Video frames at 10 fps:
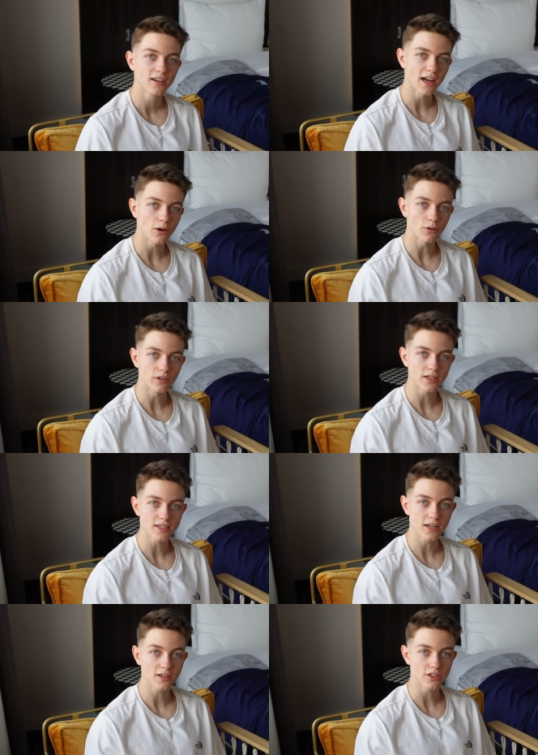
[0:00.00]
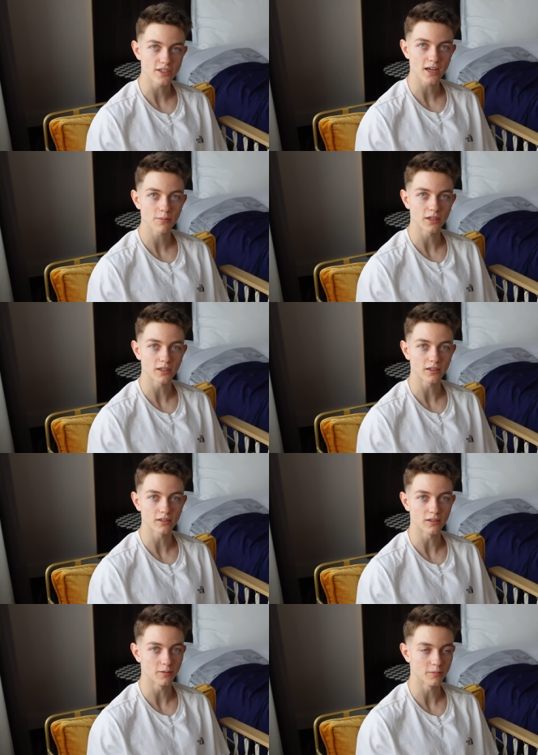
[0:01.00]
out on the stage is happening
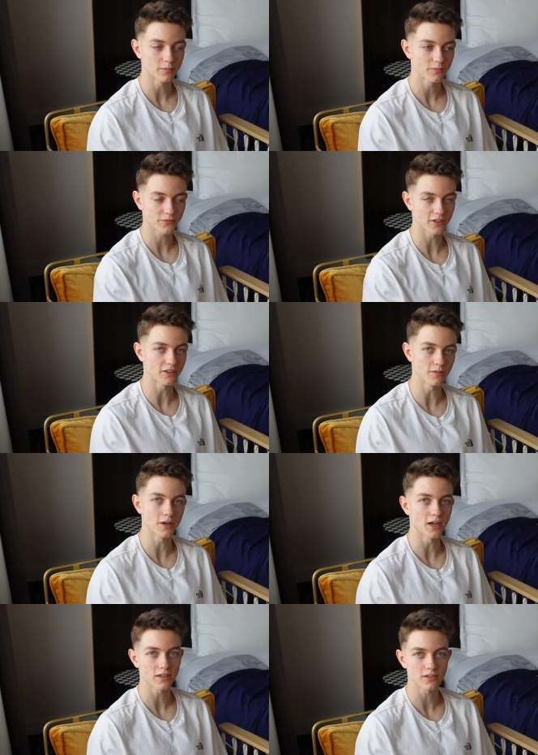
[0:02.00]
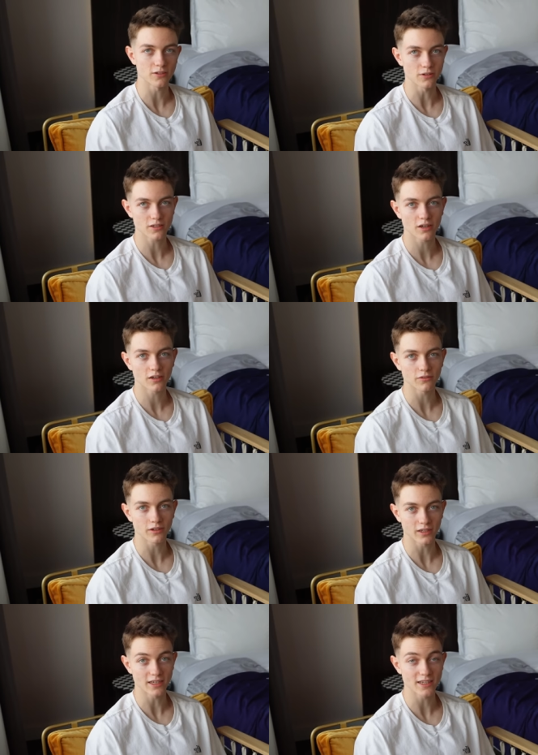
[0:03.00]
um, at the back. So it's kind of
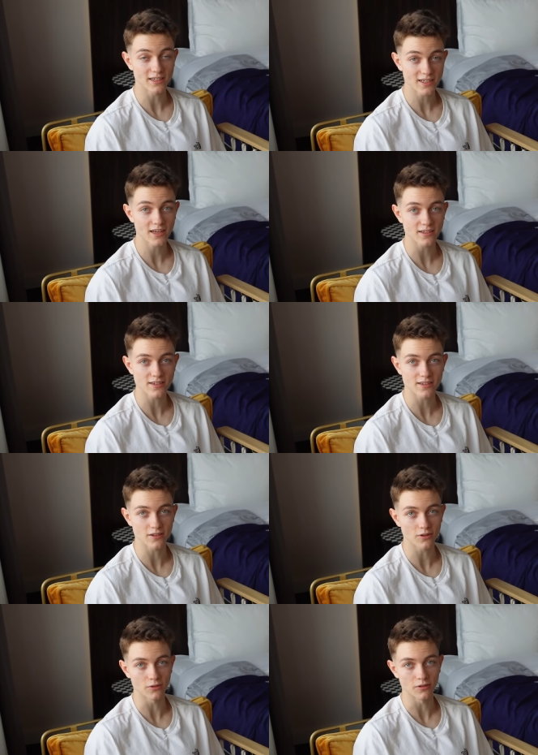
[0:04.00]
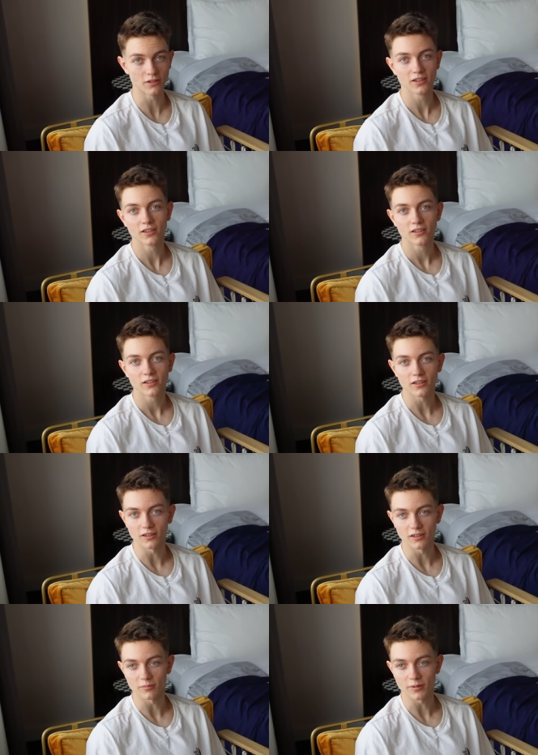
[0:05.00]
like an intense zone
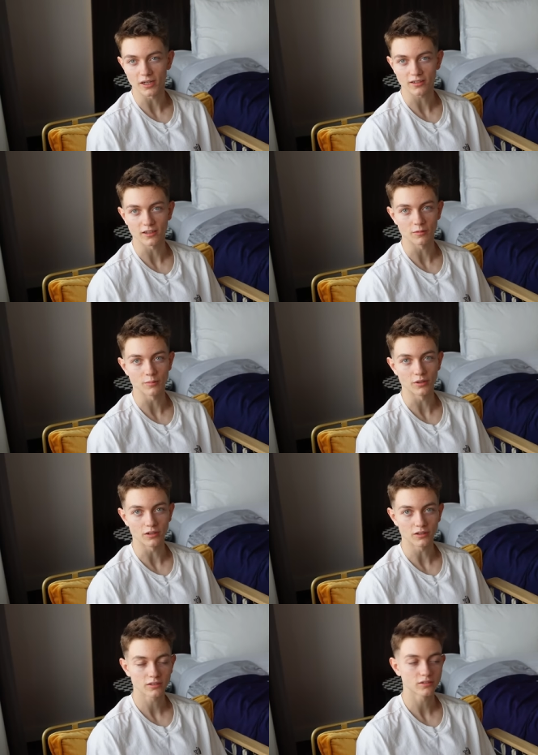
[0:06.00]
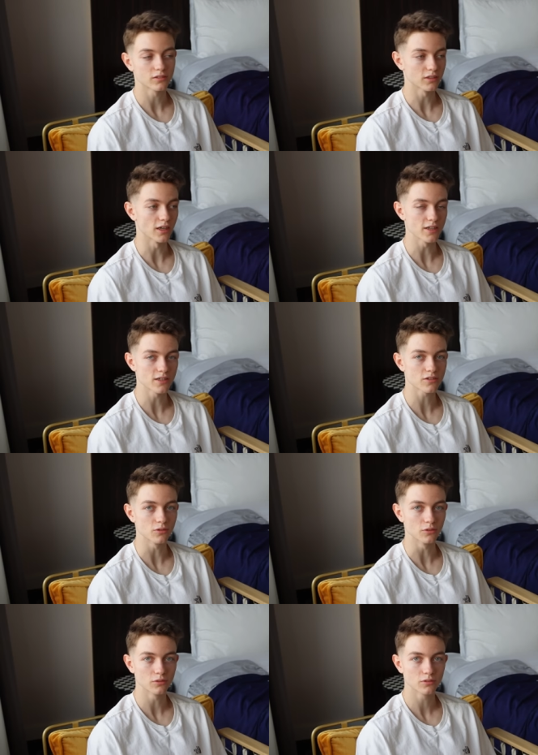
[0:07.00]
uh, back there, but yeah, it's cool.